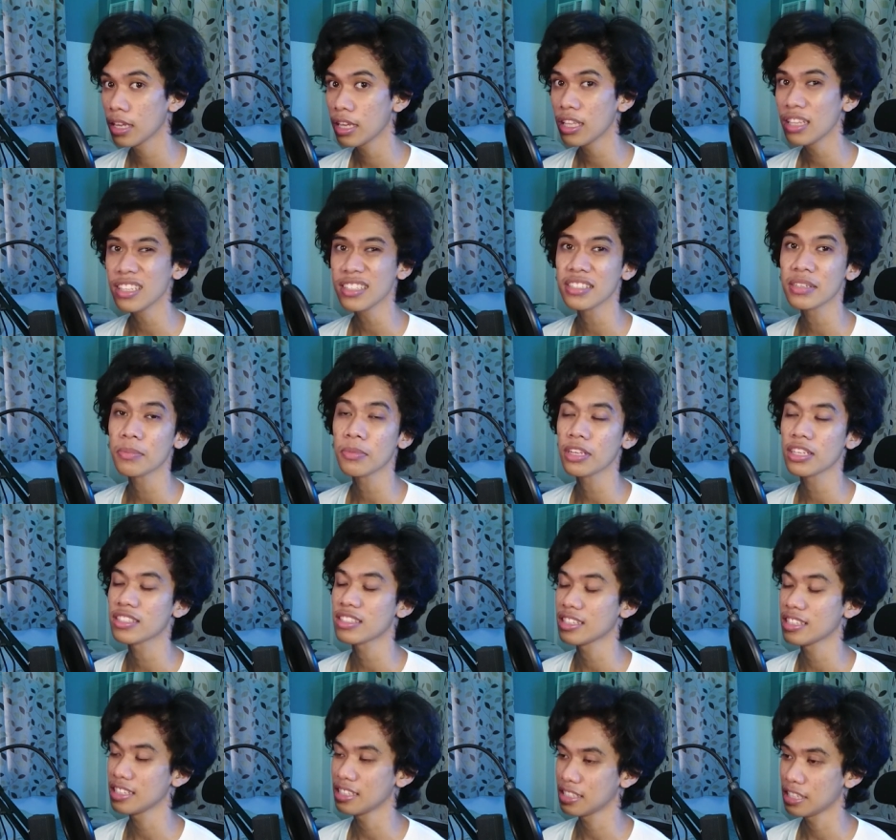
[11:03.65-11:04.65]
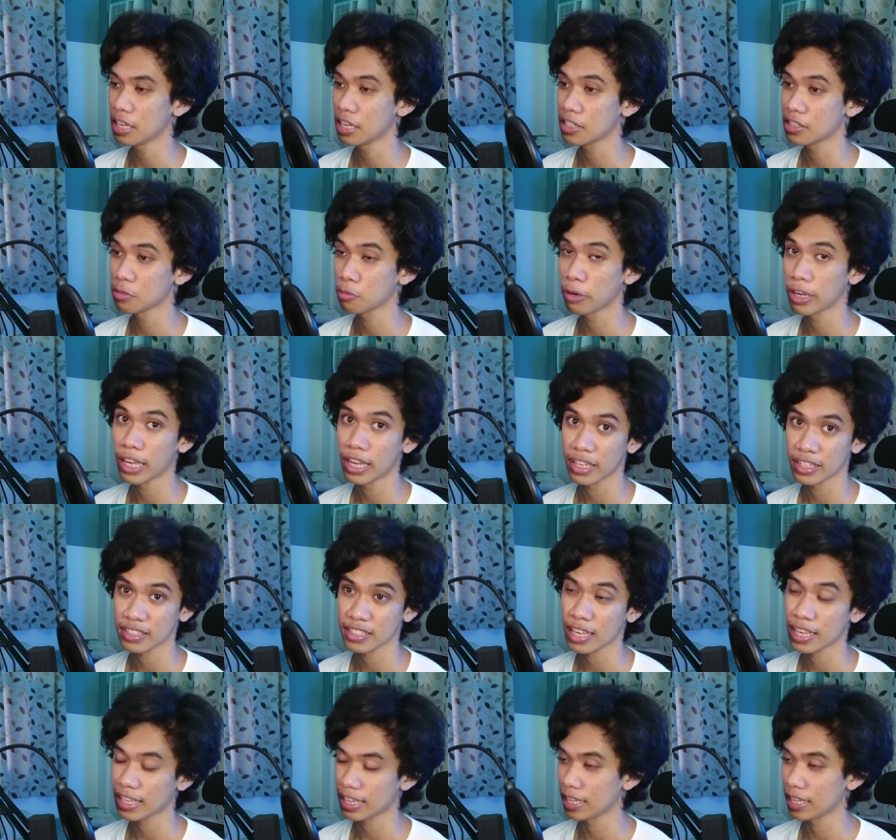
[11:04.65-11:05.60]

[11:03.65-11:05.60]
in the simplest and easiest way as I